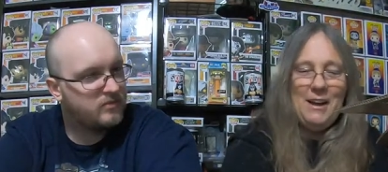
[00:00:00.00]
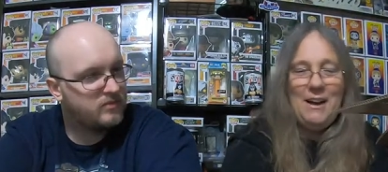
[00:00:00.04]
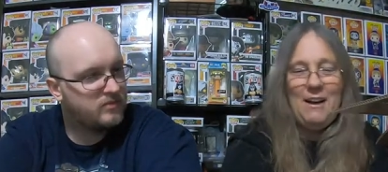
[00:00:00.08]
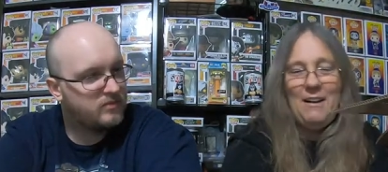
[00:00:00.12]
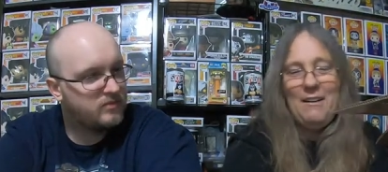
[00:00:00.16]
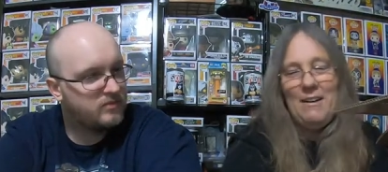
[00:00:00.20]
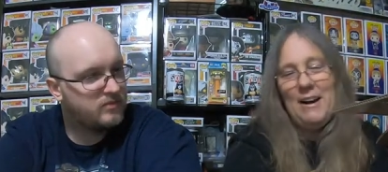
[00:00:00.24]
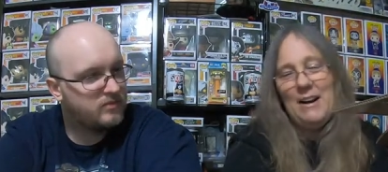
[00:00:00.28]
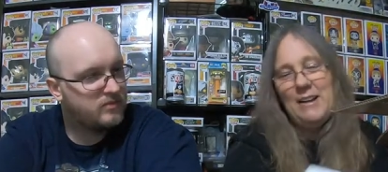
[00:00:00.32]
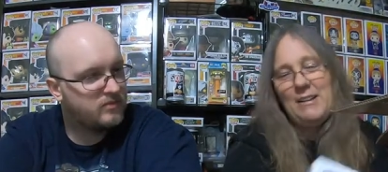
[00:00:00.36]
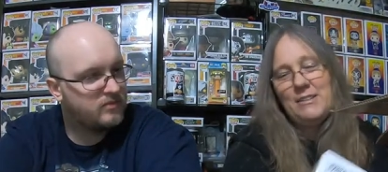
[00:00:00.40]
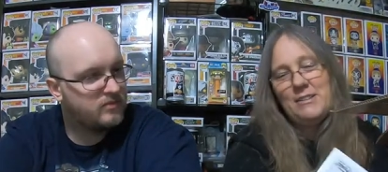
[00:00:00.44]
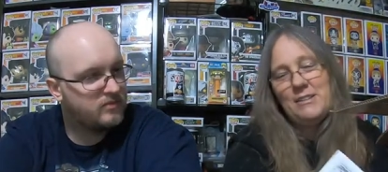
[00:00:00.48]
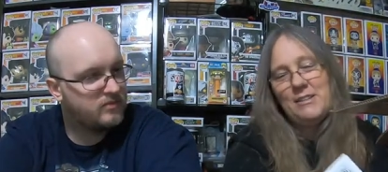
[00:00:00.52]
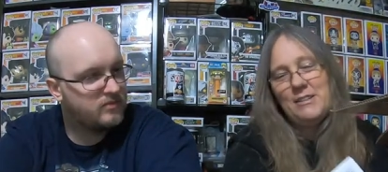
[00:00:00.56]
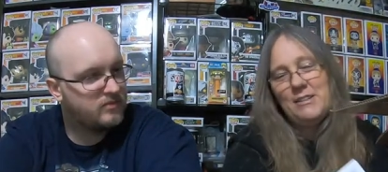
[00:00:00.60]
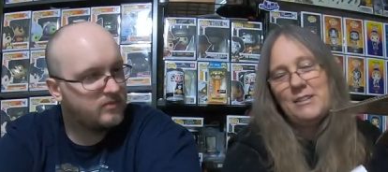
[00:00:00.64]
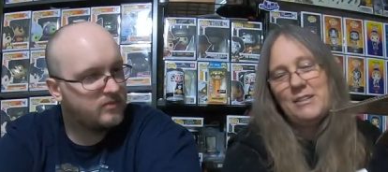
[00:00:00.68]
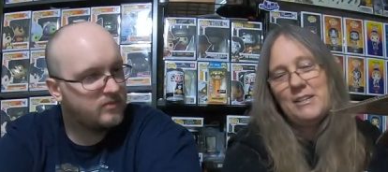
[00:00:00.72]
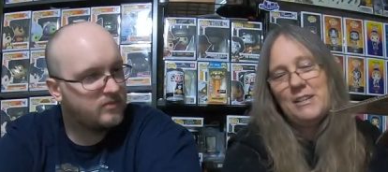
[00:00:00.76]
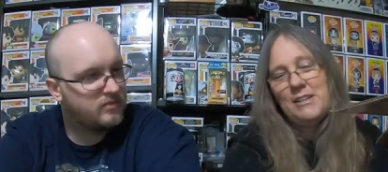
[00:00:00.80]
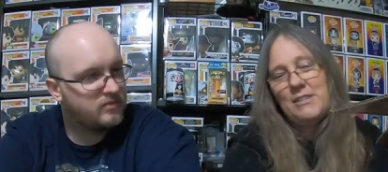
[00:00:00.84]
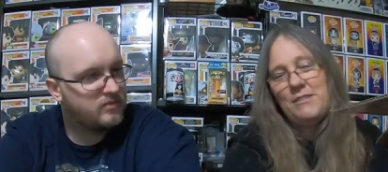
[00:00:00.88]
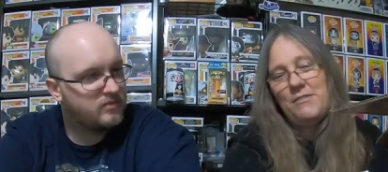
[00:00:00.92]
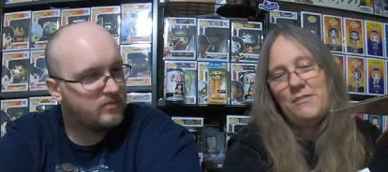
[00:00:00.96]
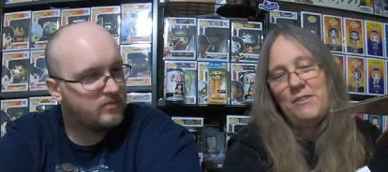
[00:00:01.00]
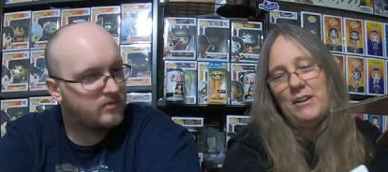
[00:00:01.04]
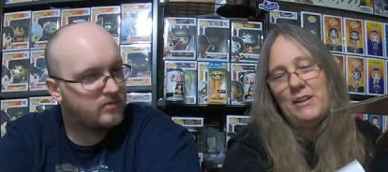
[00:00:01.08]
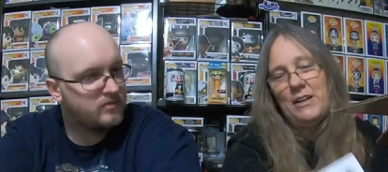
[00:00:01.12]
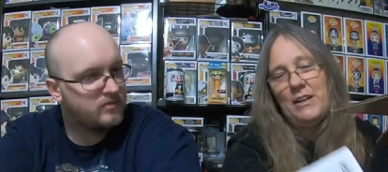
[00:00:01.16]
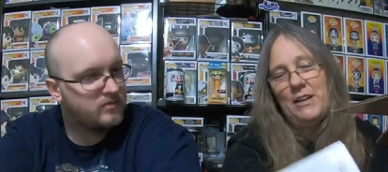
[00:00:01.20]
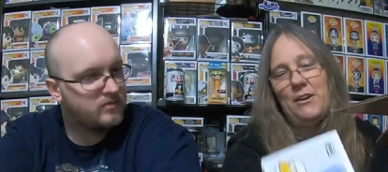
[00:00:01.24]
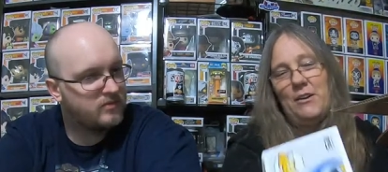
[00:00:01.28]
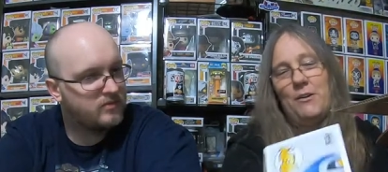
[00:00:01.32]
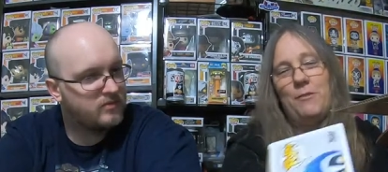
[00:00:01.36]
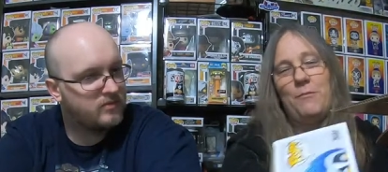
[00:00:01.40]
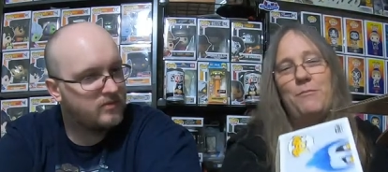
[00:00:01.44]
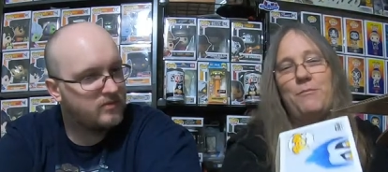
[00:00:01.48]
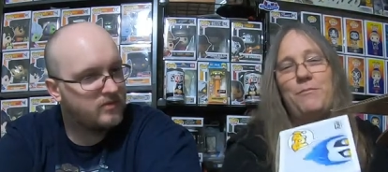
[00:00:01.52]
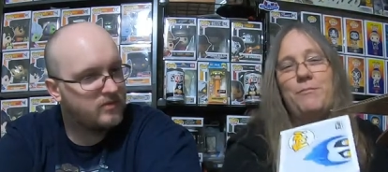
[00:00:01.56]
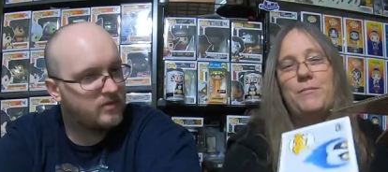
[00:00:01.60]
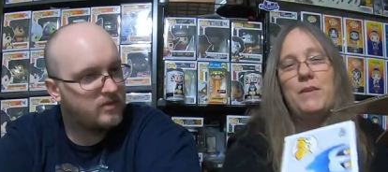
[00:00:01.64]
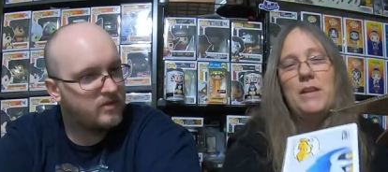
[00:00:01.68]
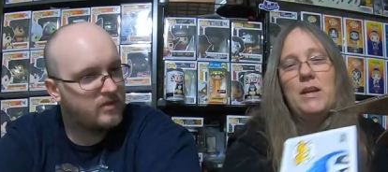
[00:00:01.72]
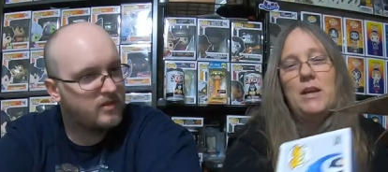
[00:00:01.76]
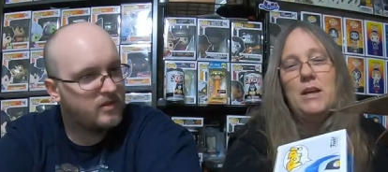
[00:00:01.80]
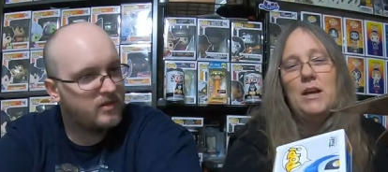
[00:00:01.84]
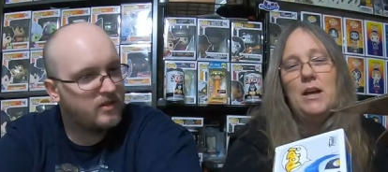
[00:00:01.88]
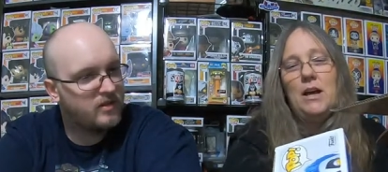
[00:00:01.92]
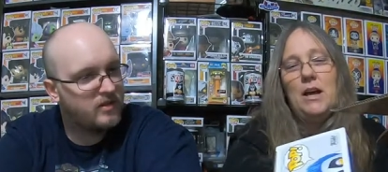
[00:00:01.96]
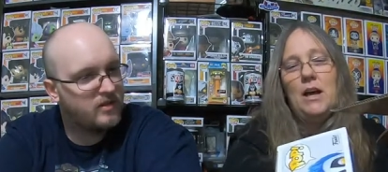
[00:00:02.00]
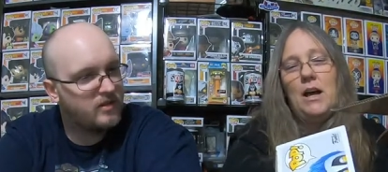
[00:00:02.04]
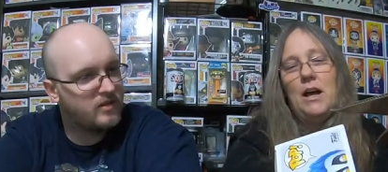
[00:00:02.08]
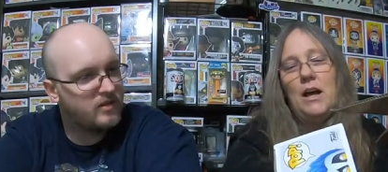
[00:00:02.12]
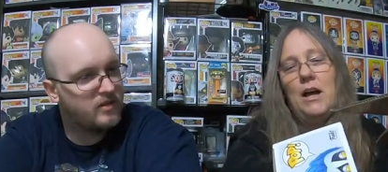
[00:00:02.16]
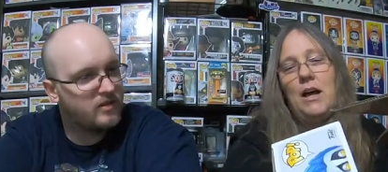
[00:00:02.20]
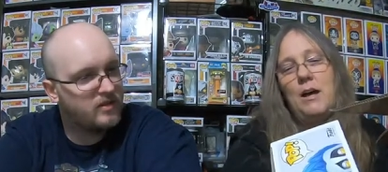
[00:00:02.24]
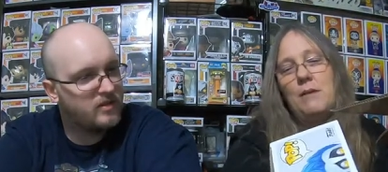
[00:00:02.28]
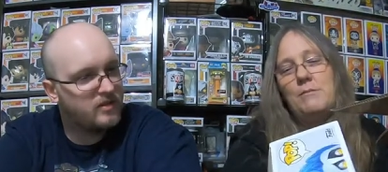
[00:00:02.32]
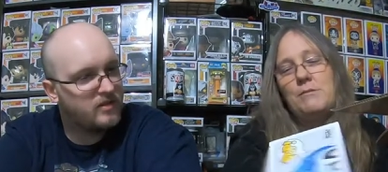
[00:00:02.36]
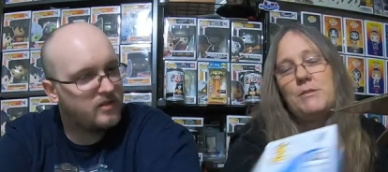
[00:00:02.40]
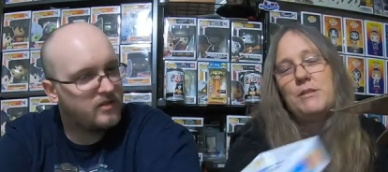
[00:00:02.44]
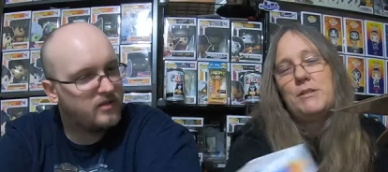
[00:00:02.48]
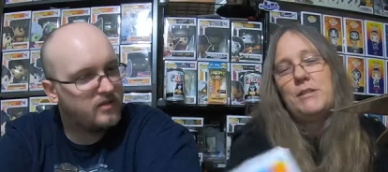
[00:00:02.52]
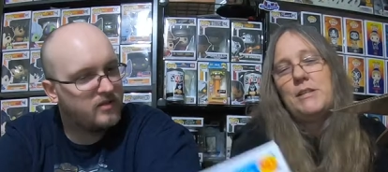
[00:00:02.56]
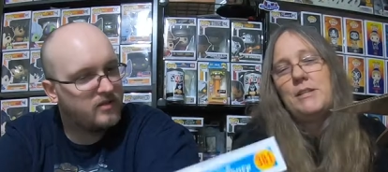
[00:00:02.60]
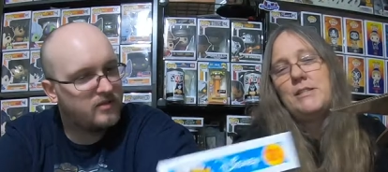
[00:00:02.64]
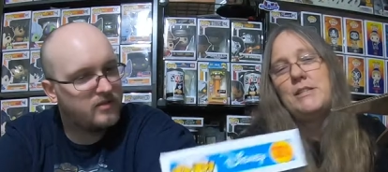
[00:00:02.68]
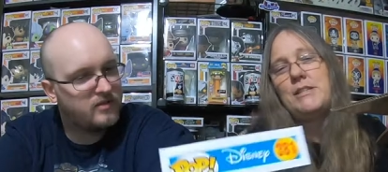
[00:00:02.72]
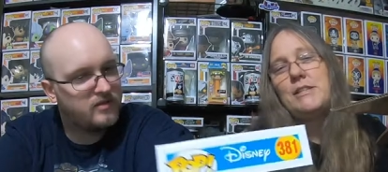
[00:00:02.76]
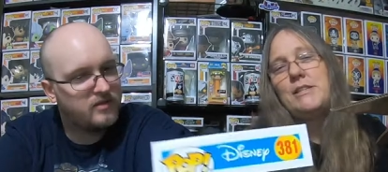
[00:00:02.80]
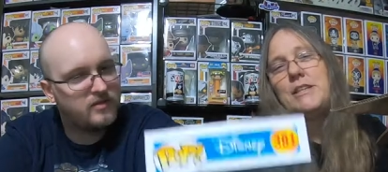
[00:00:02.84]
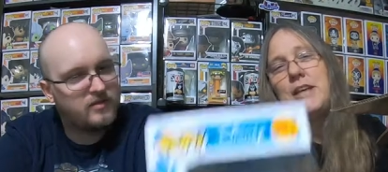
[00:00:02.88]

Speaker 1: alright, so this gets funnier. So this